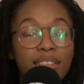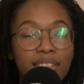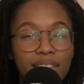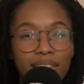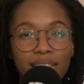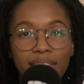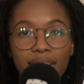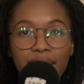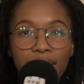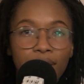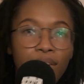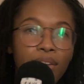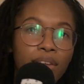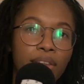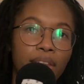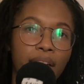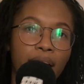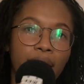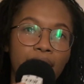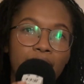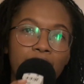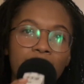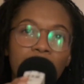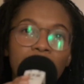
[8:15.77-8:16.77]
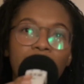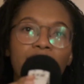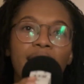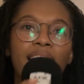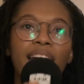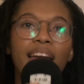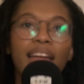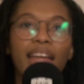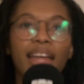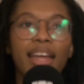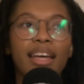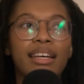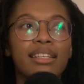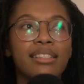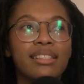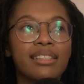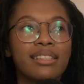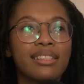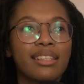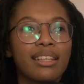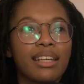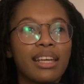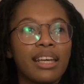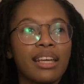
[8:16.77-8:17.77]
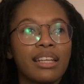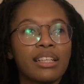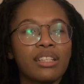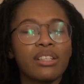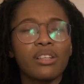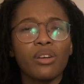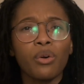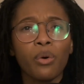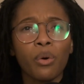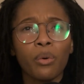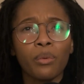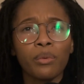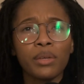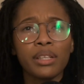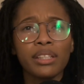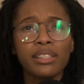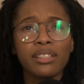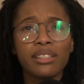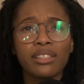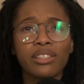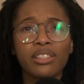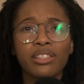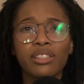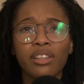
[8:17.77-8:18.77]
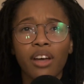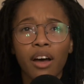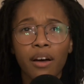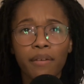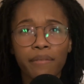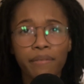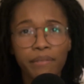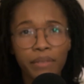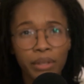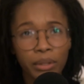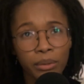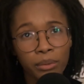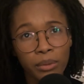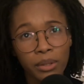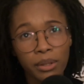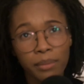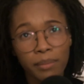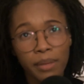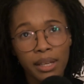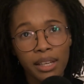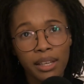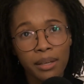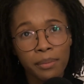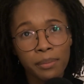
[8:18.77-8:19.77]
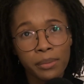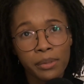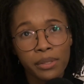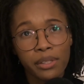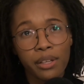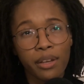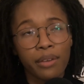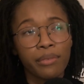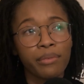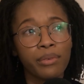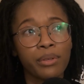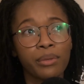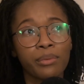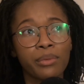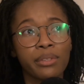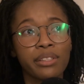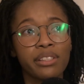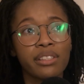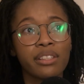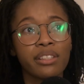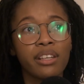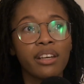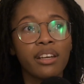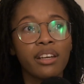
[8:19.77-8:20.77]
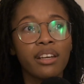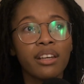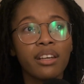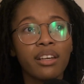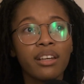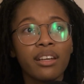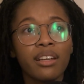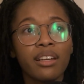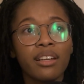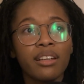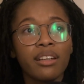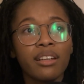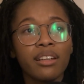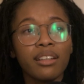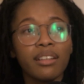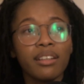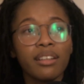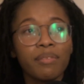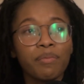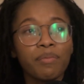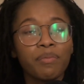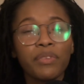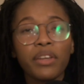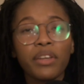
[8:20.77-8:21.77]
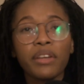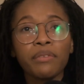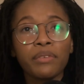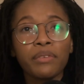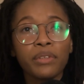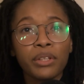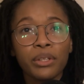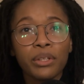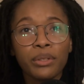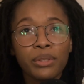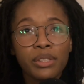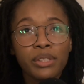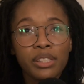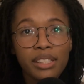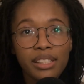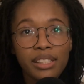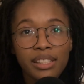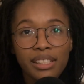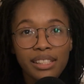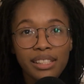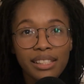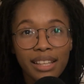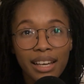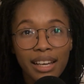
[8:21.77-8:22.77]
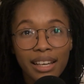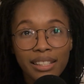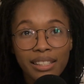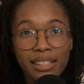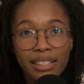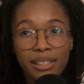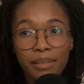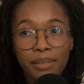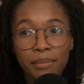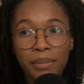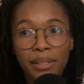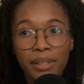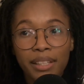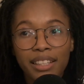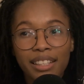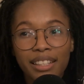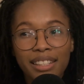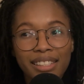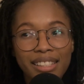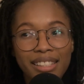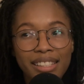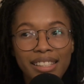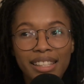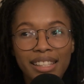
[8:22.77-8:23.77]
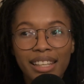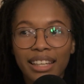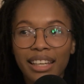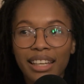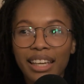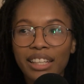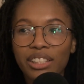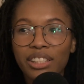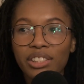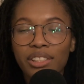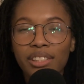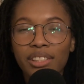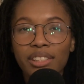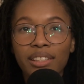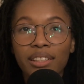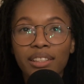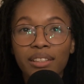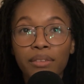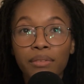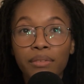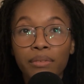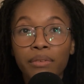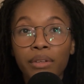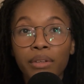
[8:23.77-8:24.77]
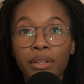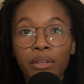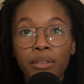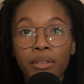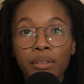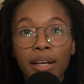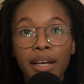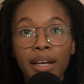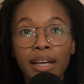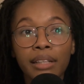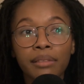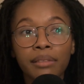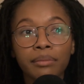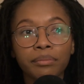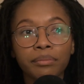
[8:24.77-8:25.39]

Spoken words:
did all that. And it always just got filled with makeup stuff and was never used as a desk because it just didn't feel right.